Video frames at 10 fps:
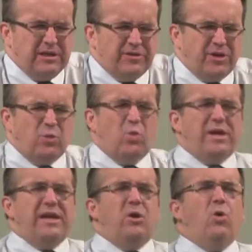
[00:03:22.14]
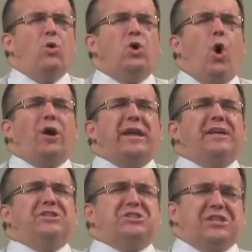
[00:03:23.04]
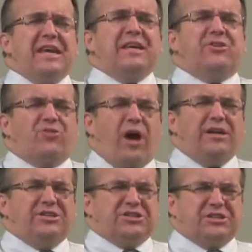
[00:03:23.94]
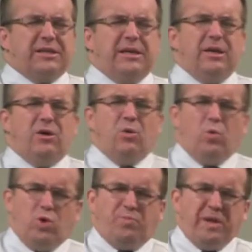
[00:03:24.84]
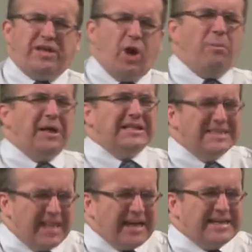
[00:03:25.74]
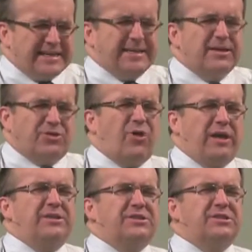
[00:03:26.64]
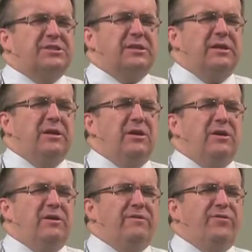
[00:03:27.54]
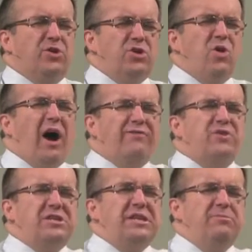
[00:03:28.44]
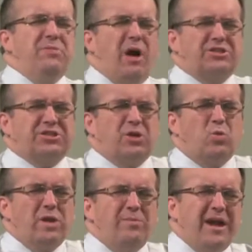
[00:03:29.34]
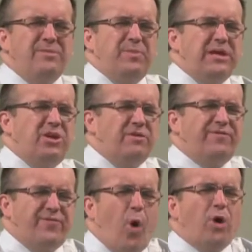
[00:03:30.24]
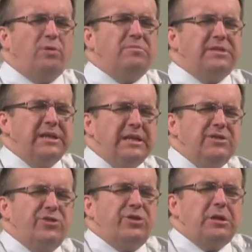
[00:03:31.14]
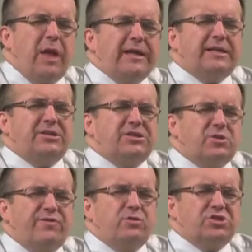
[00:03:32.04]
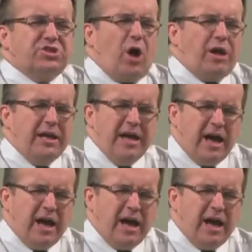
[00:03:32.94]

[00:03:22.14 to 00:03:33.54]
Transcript: That we, O God, in seeing Christ, would become like Christ. For you have redeemed us that we might be conformed to the likeness of your Son.